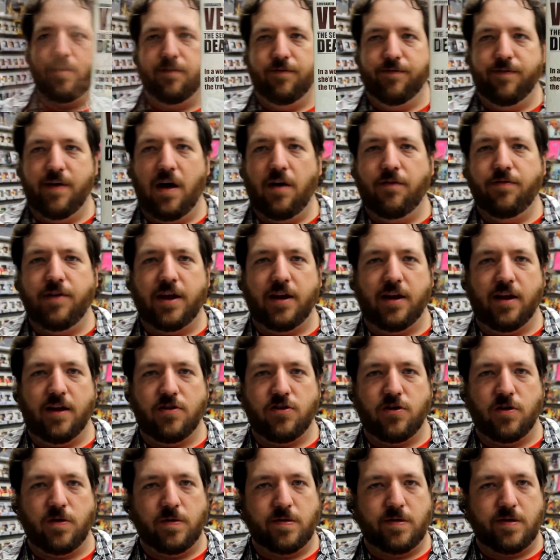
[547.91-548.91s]
Velvet,
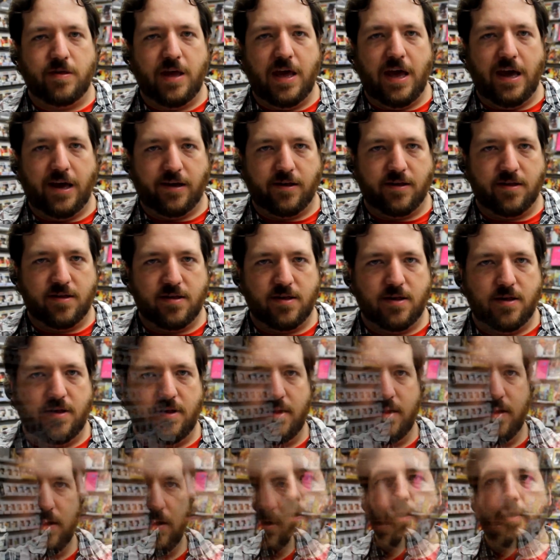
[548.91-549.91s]
issue 6.
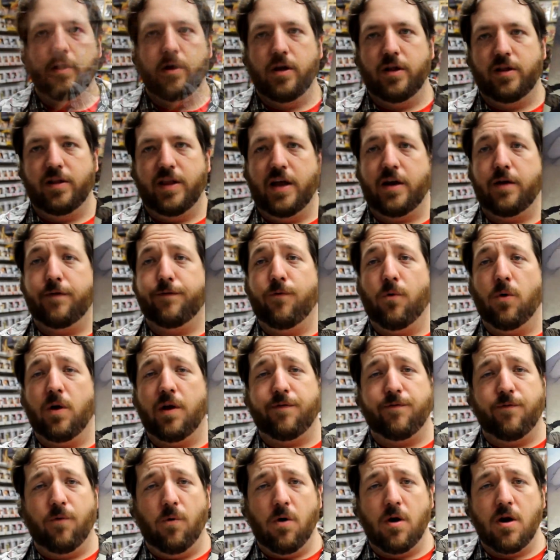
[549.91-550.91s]
Letter
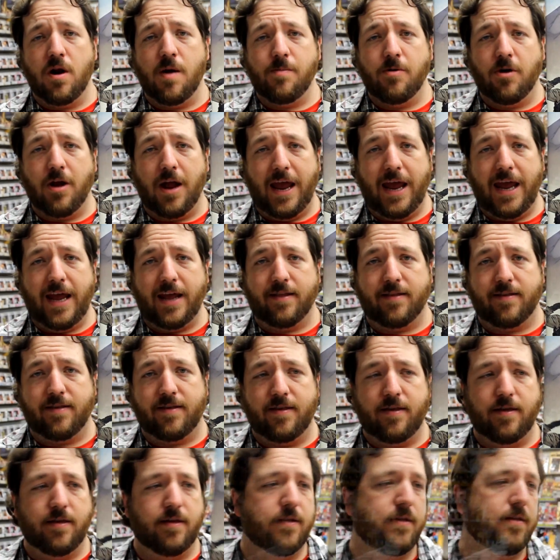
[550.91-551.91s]
44, number
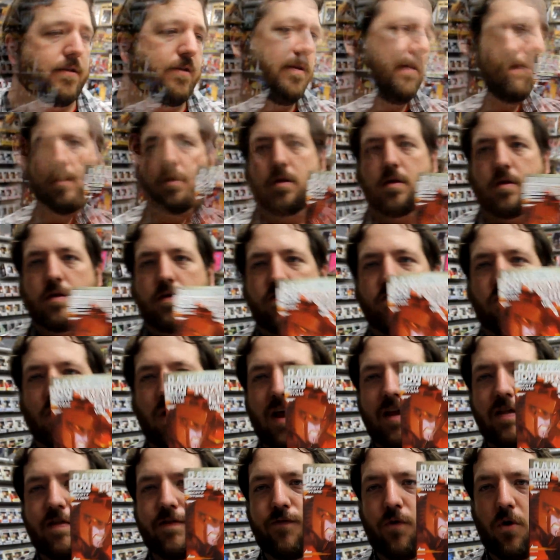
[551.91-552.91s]
8.
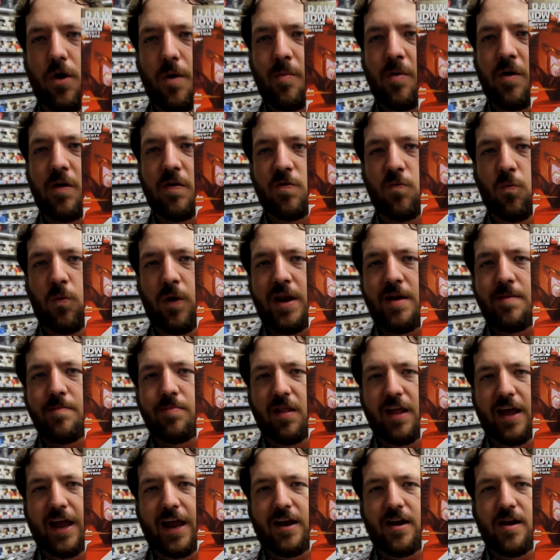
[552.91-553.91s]
Transformers
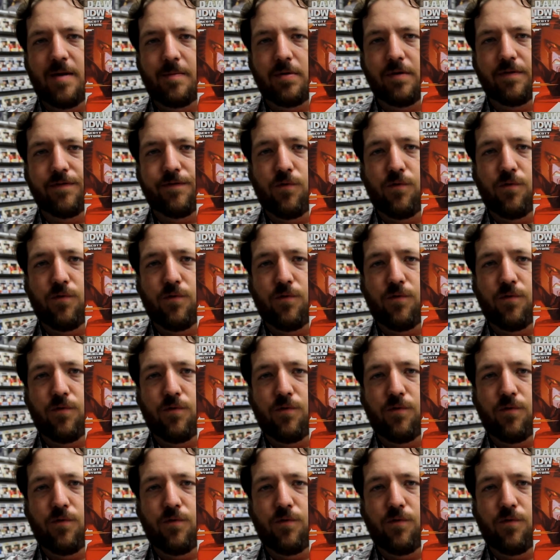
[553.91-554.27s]
Windblade, number